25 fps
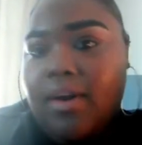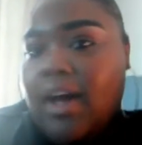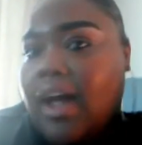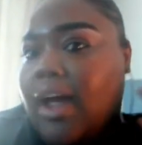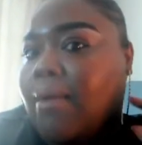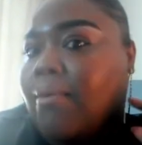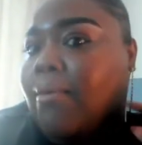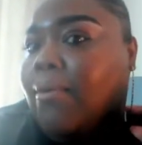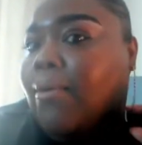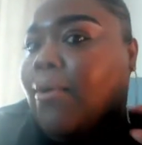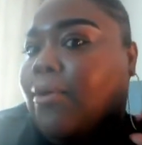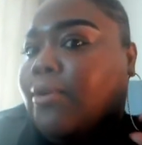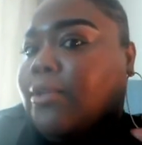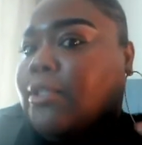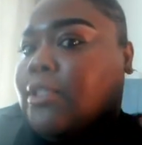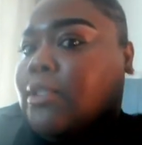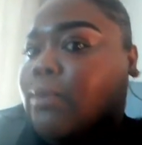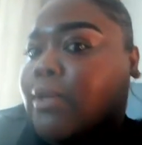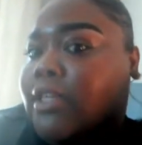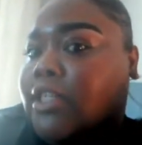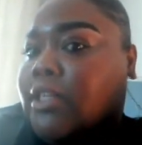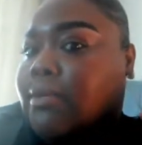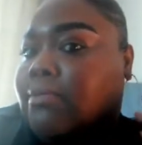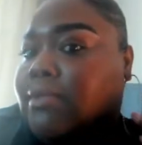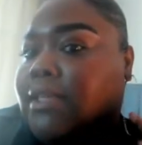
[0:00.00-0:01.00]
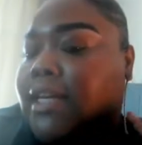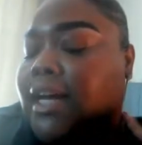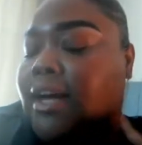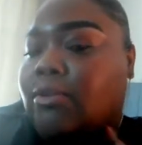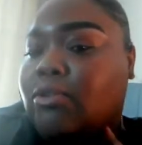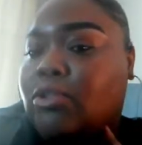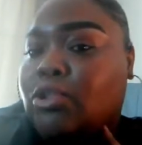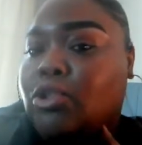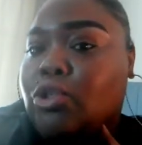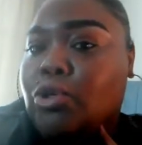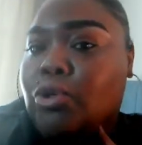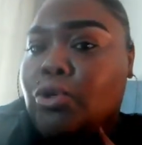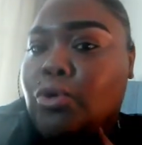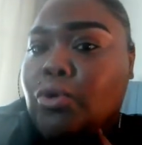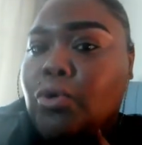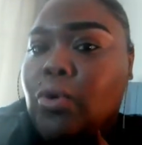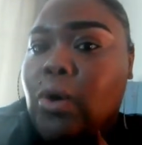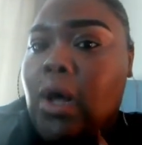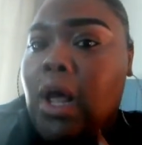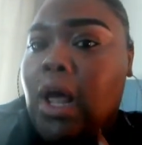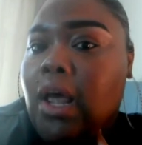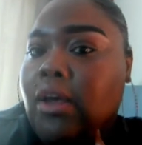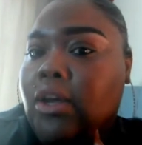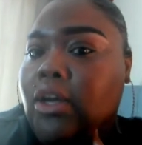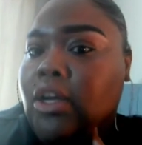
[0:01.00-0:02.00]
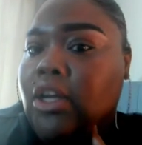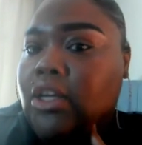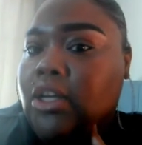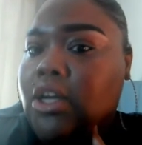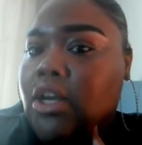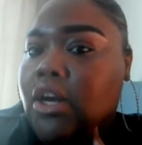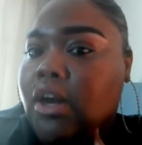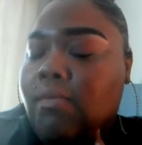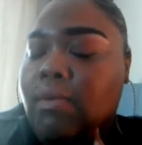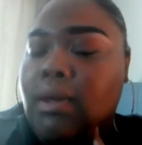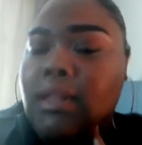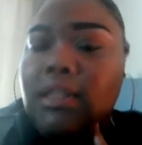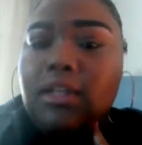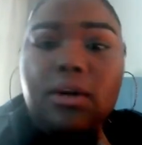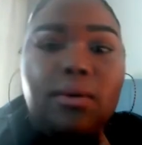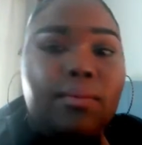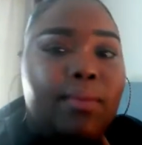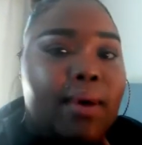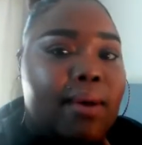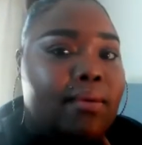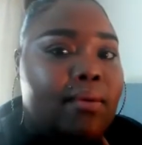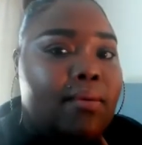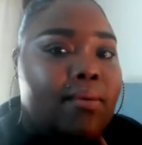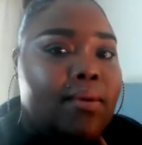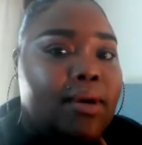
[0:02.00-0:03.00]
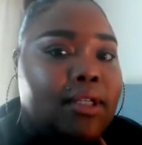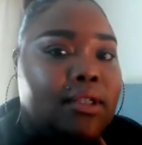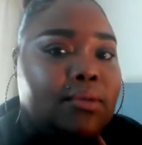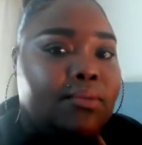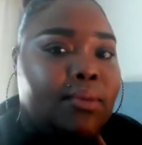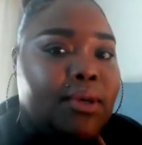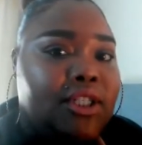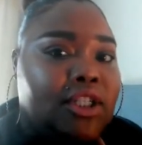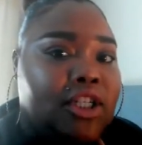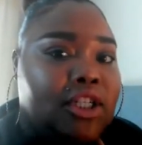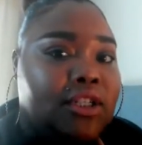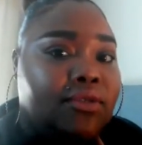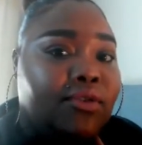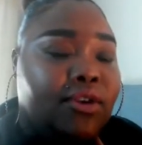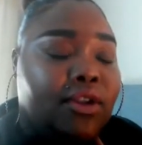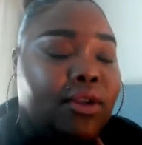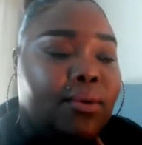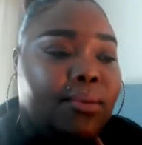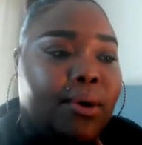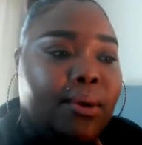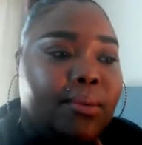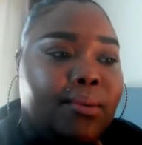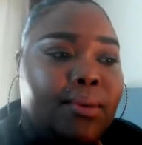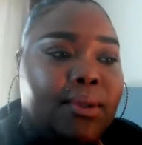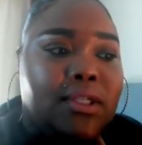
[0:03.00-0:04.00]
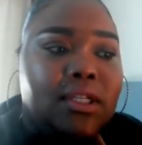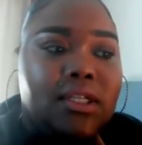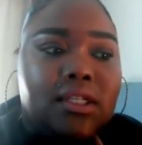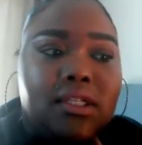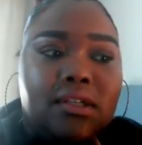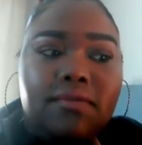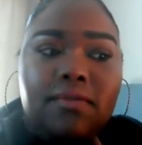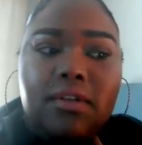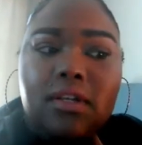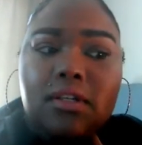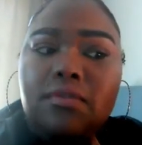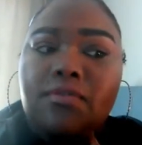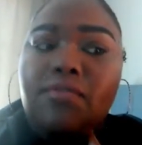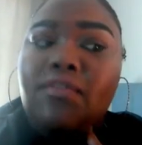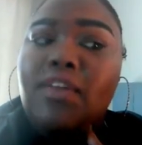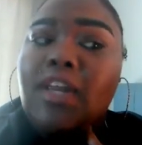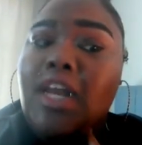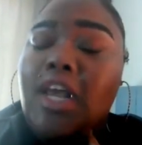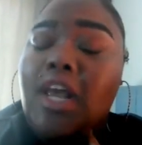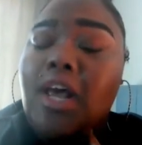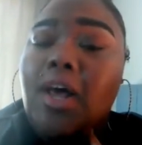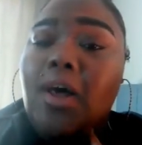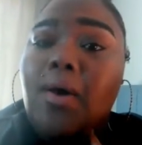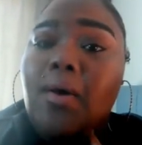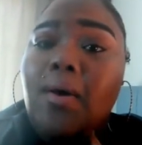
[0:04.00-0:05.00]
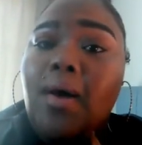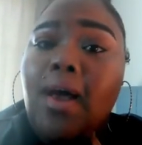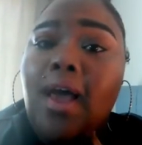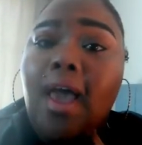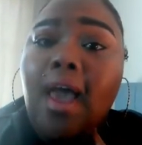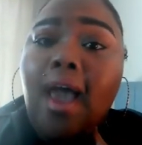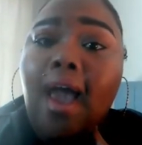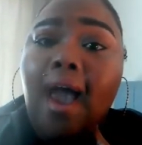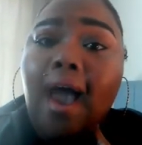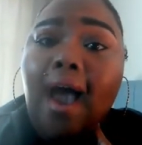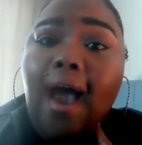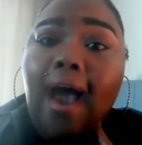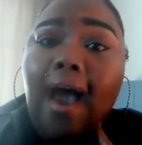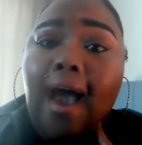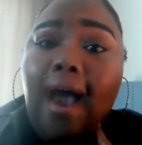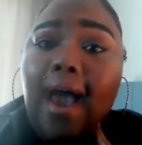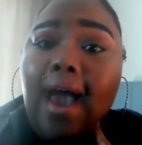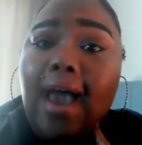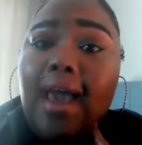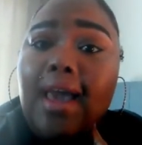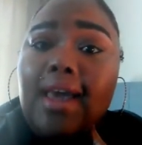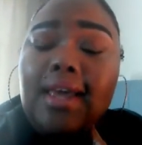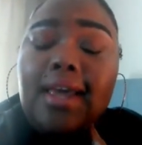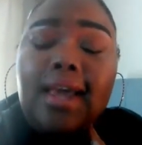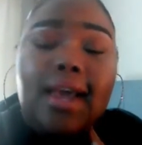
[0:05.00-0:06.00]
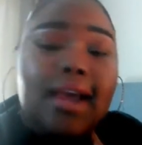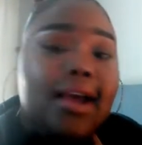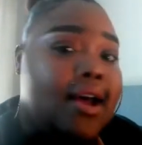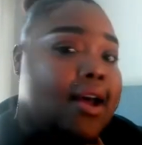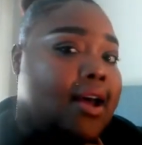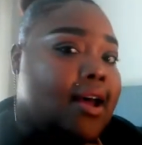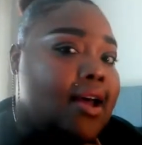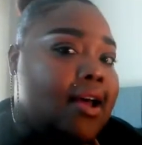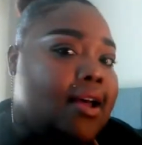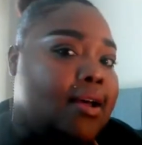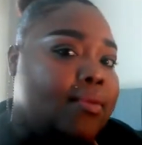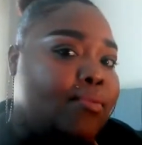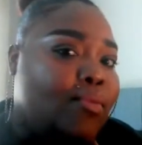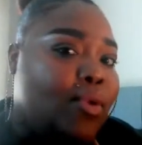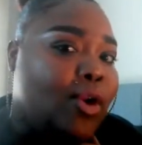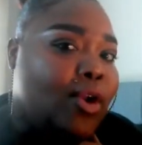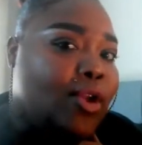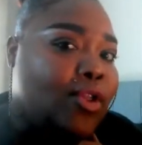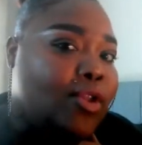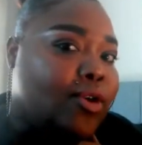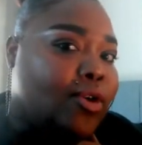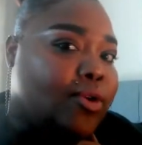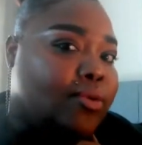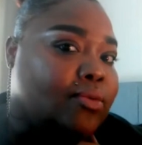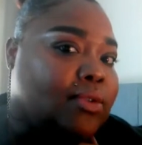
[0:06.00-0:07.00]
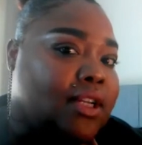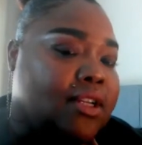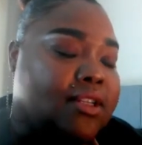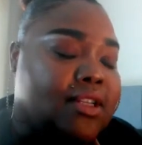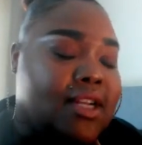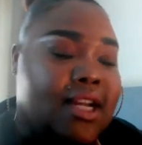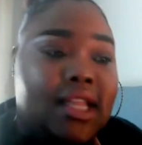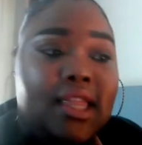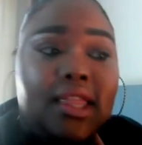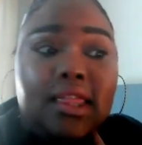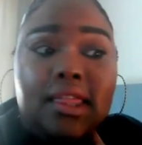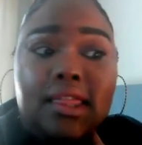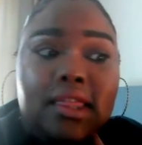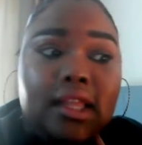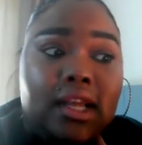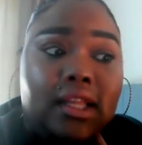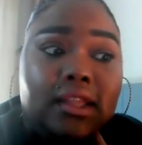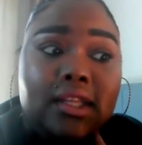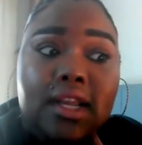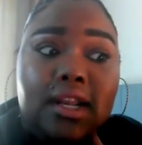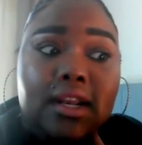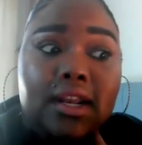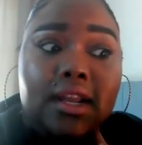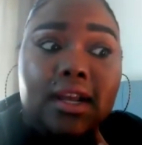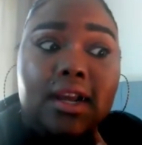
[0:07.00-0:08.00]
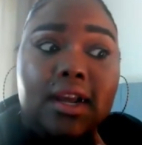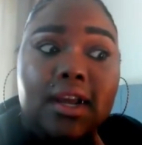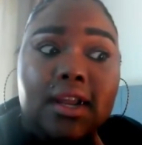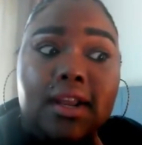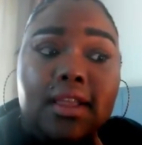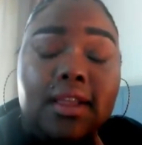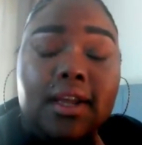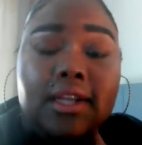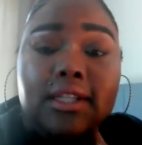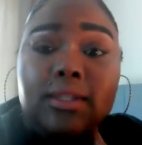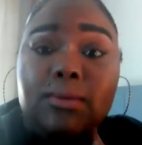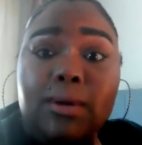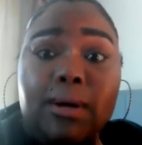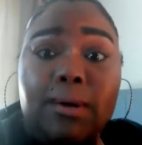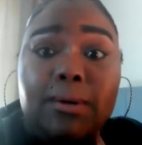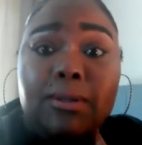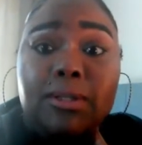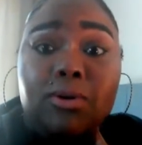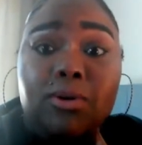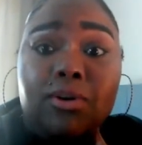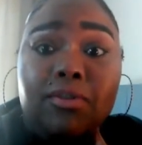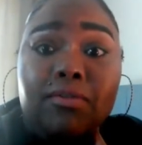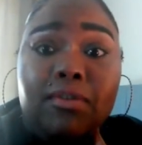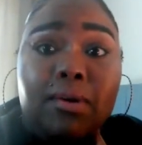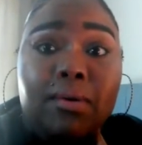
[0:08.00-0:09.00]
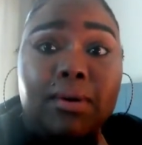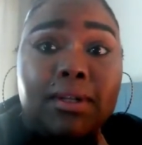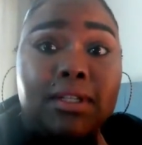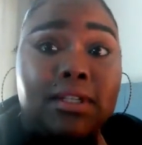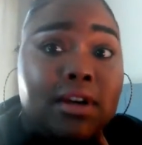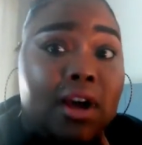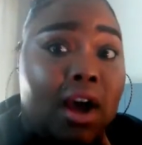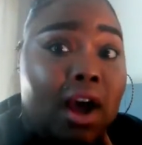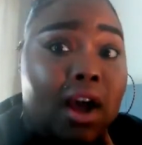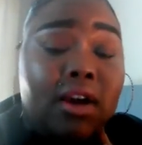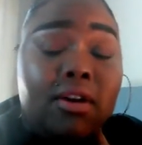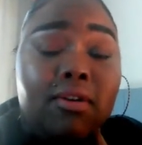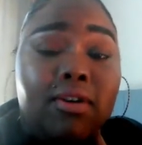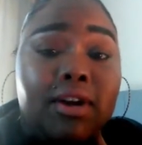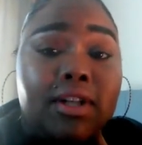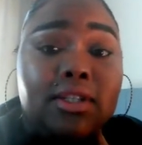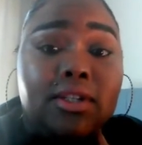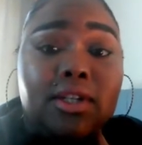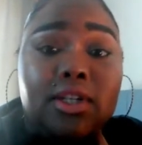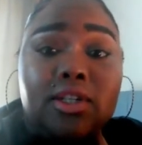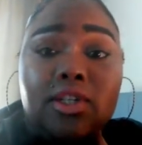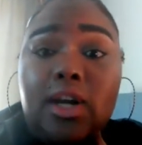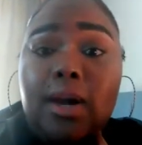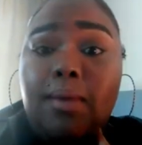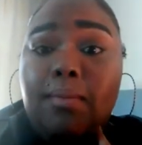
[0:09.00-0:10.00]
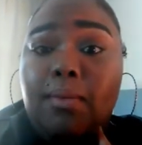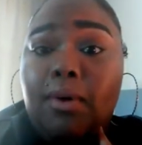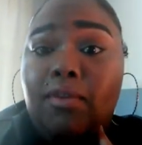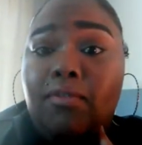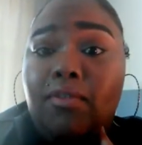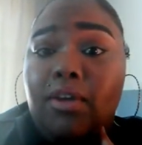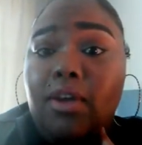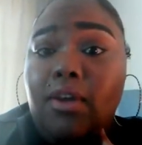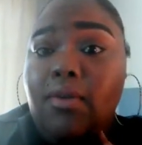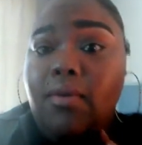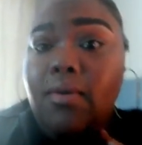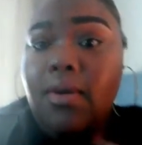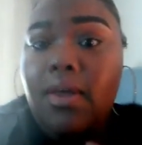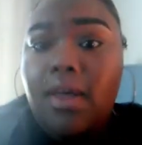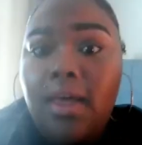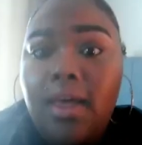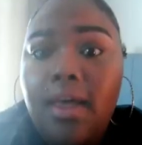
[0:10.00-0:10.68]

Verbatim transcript: I will switch them down to, you know, my little baby ones. But just for the purposes of this video, I uh, put on the hoops because I thought they looked good. And that's what I would do if I was not going to a job interview.